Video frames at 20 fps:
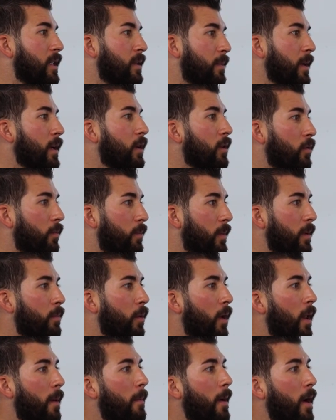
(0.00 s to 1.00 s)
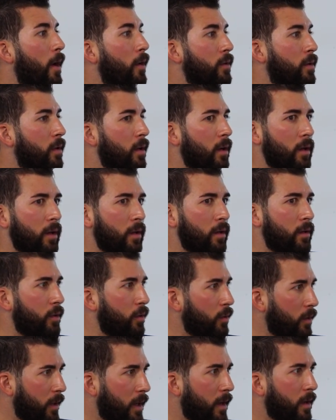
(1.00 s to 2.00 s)
speak to people about,
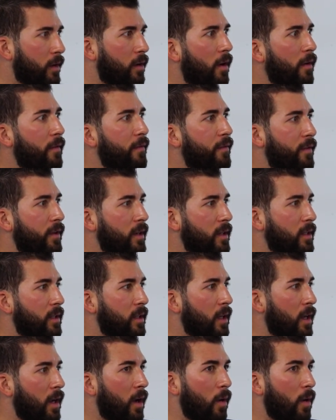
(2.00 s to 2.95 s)
you're at a conference,